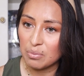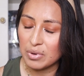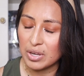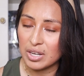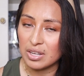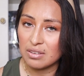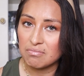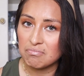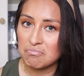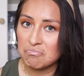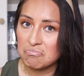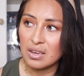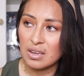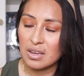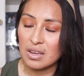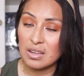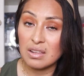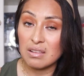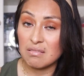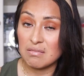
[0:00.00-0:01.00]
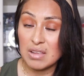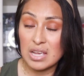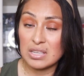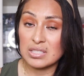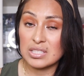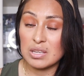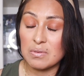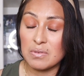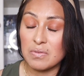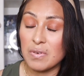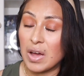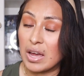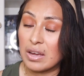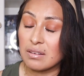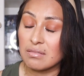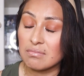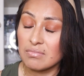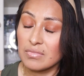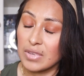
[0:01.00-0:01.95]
but it has seemed fine.